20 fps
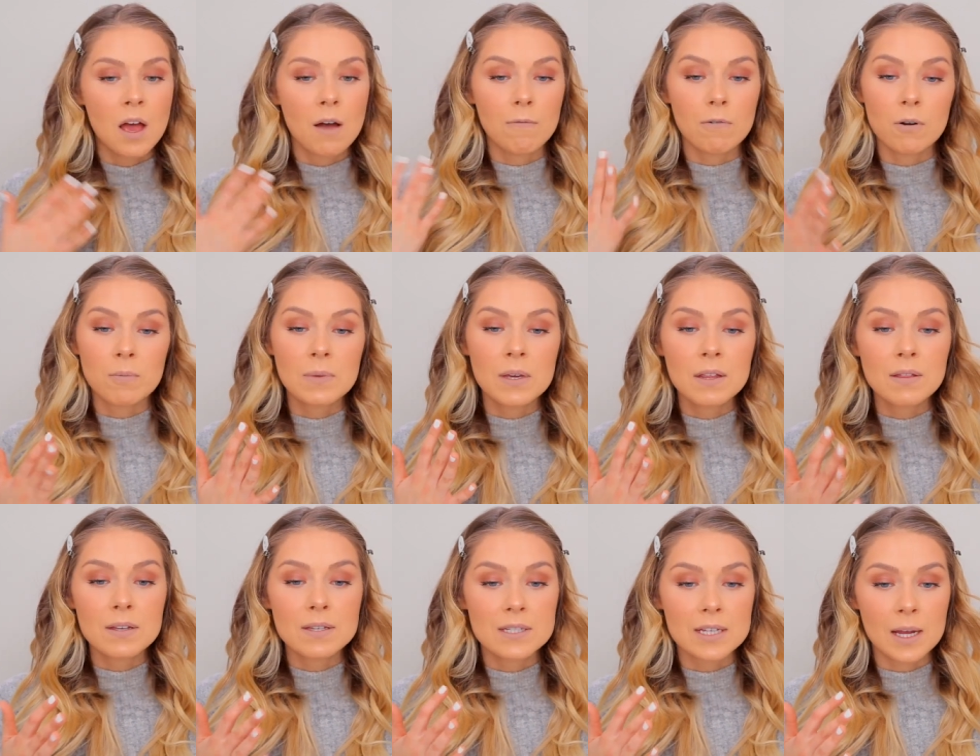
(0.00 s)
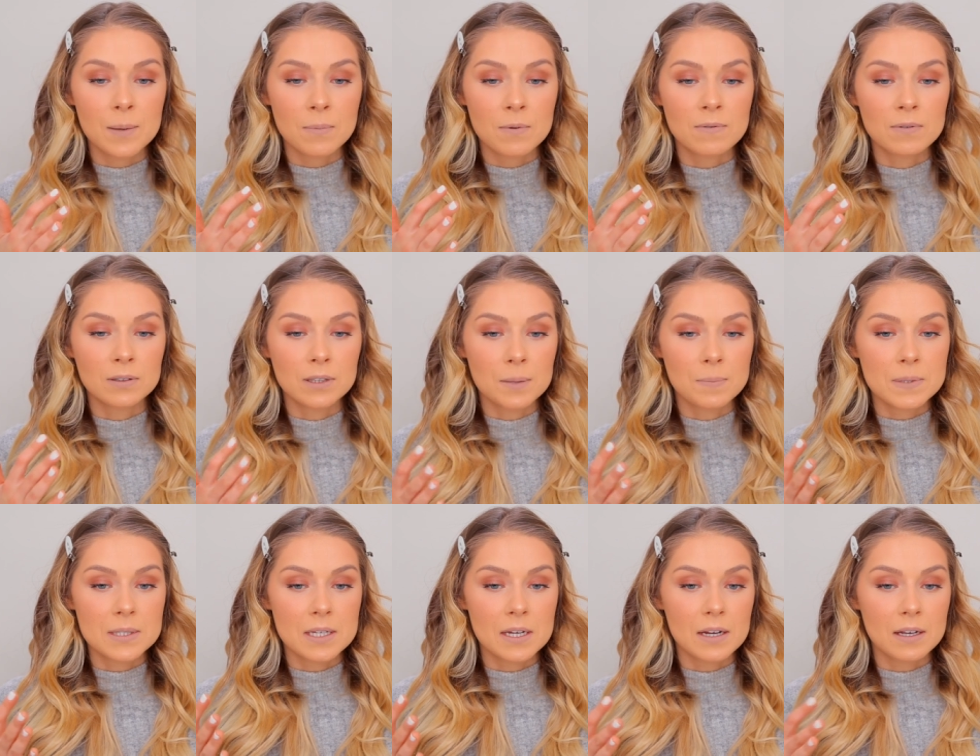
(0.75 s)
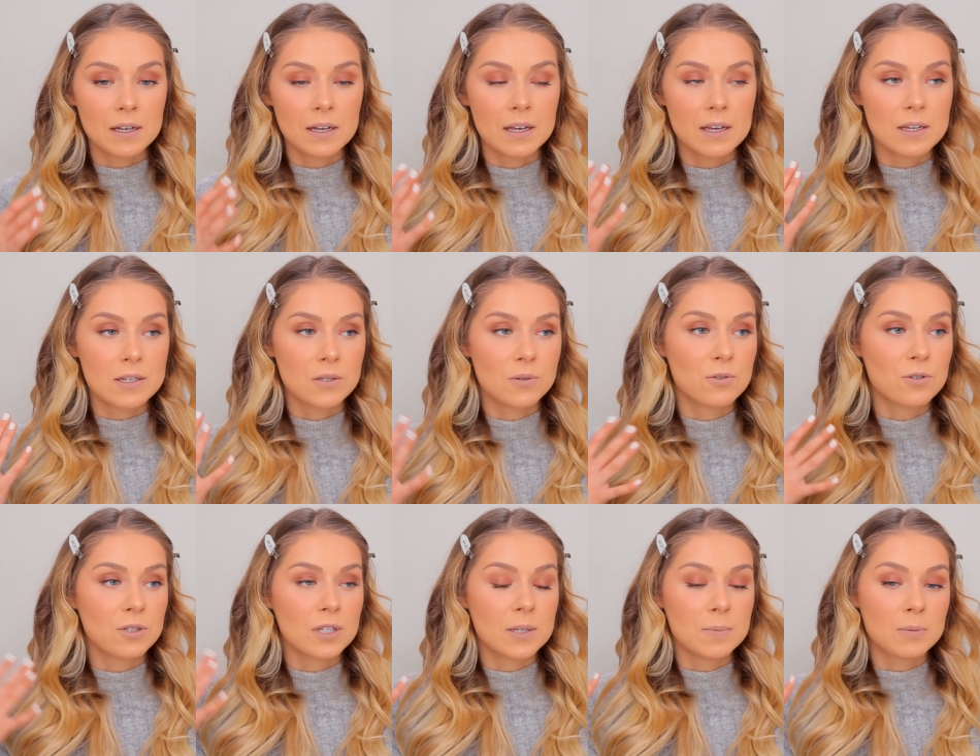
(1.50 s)
For me, this type of a lipstick is
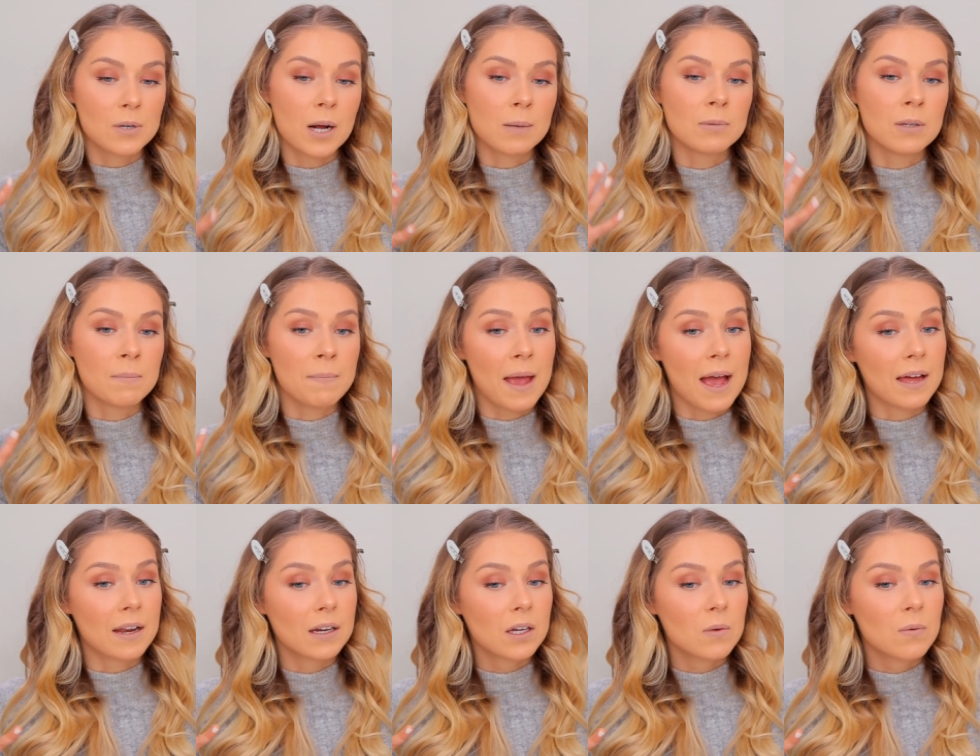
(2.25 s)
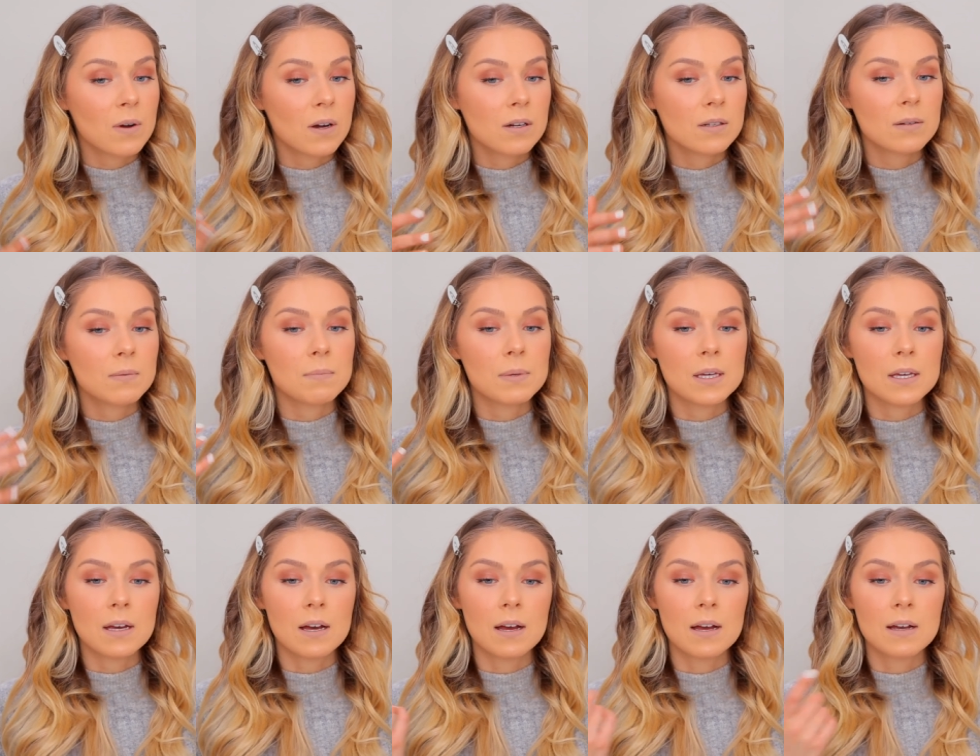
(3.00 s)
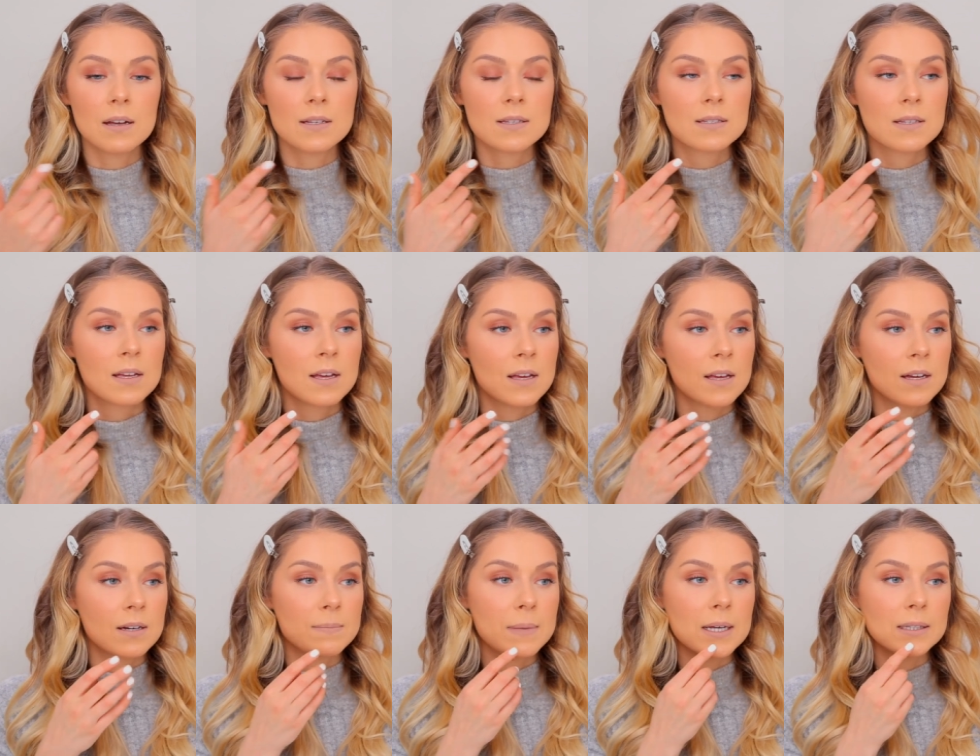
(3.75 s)
usually a problematic one because
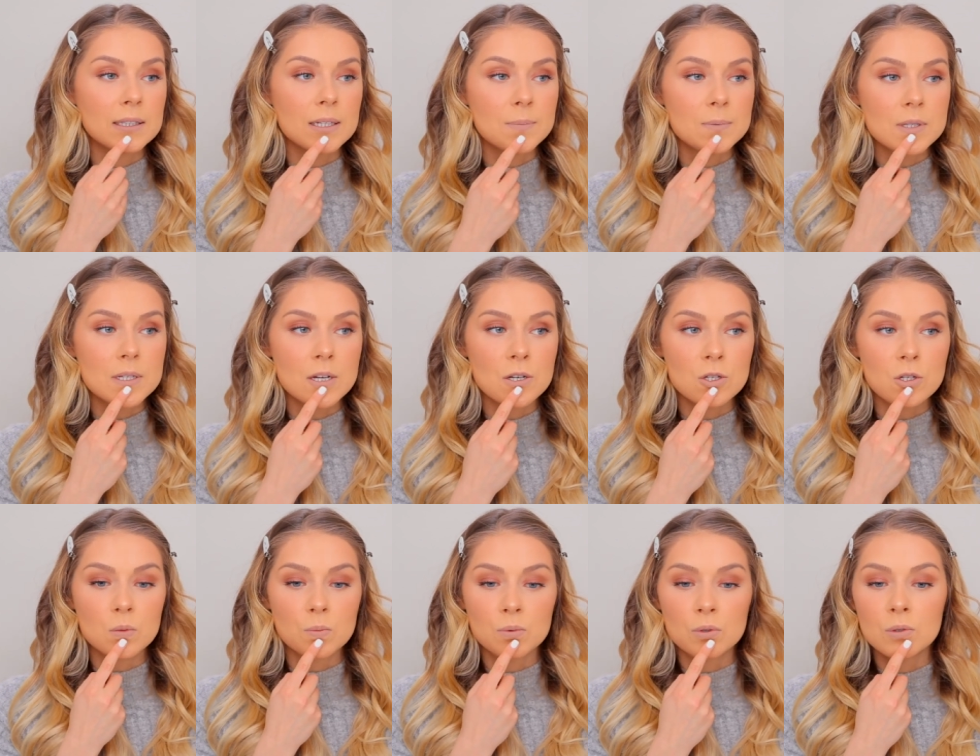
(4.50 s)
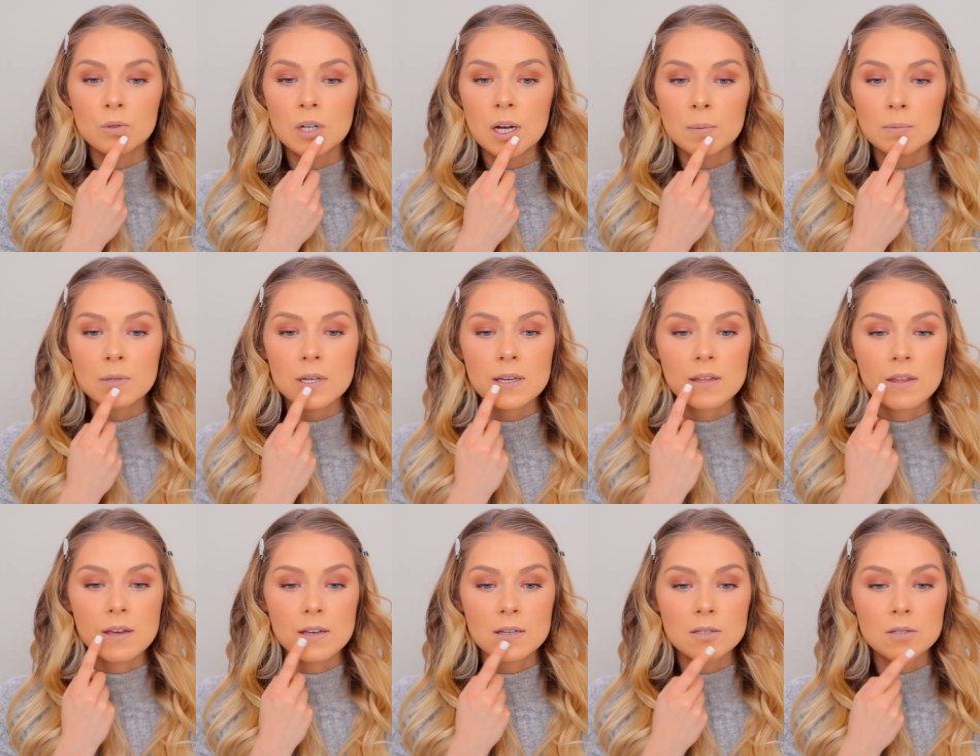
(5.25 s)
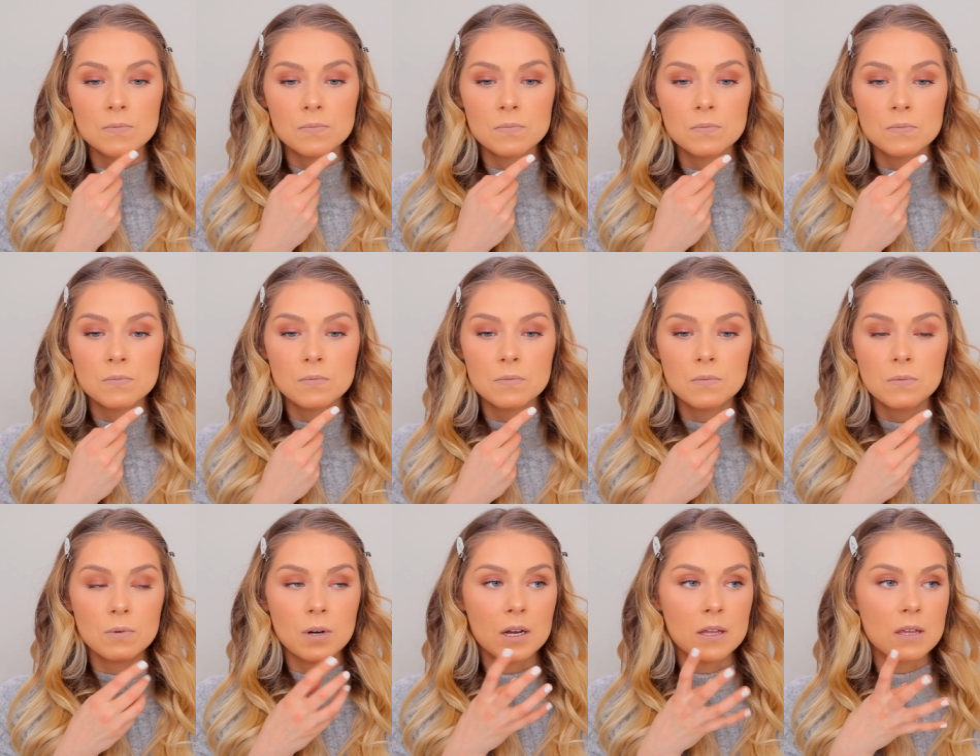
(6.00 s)
my lips tend to prune up like this,
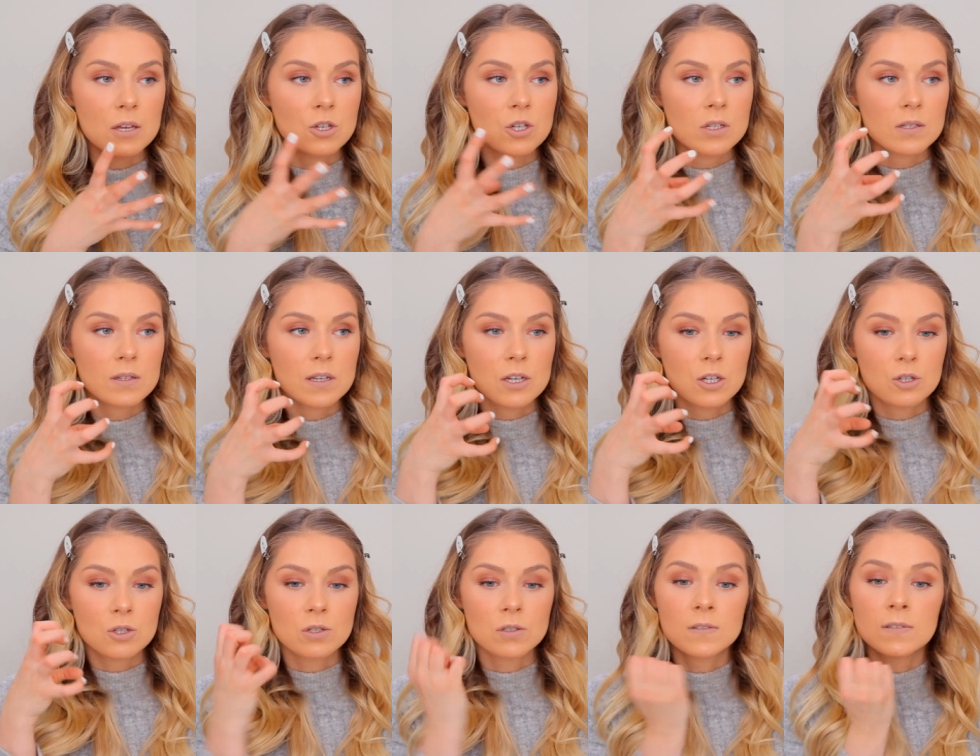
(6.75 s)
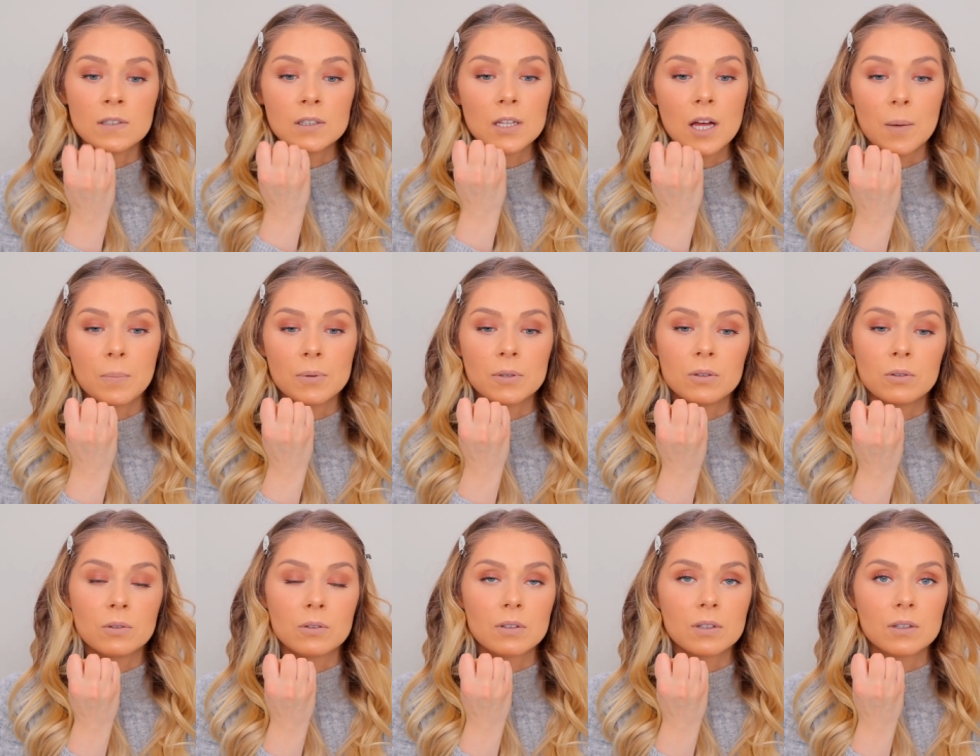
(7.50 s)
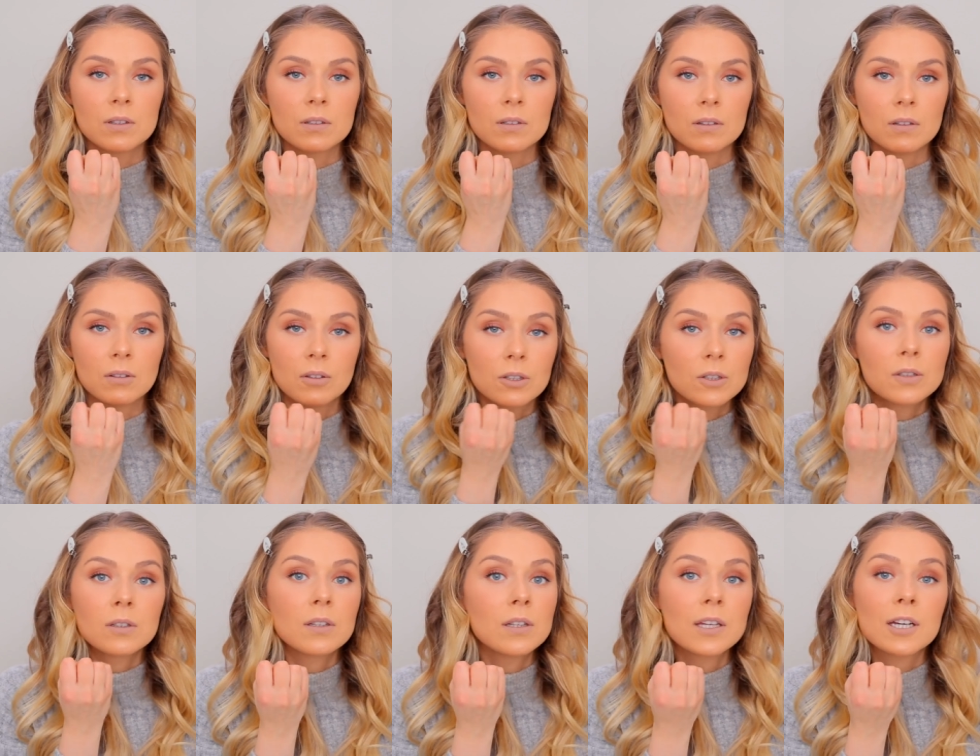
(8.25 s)
where they just like shrivel up and look
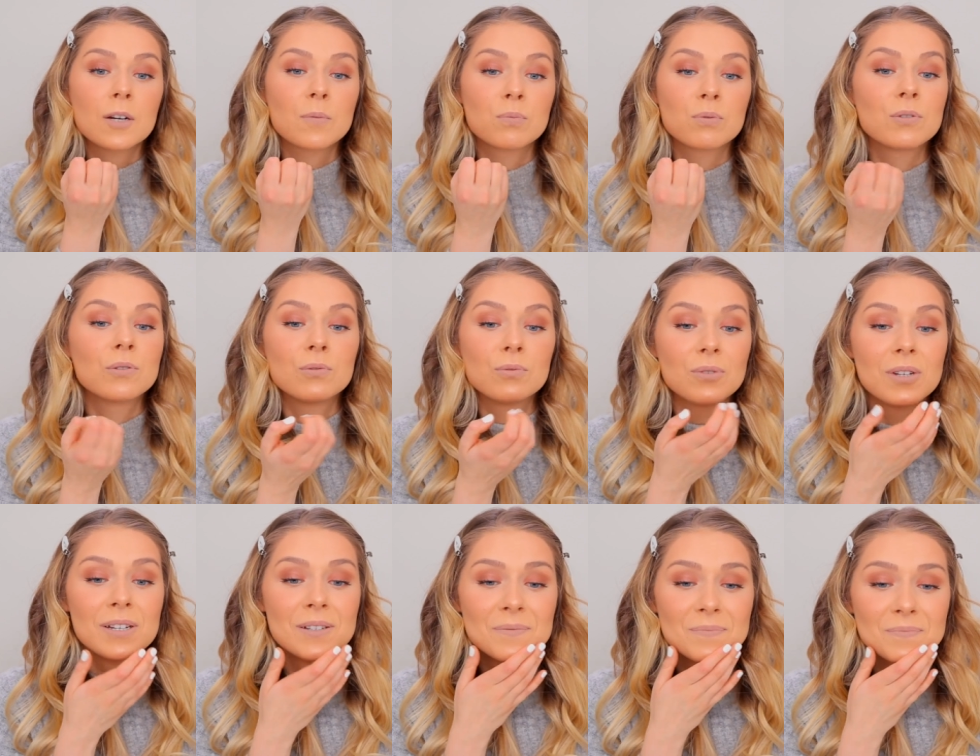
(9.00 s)
literally like a prune.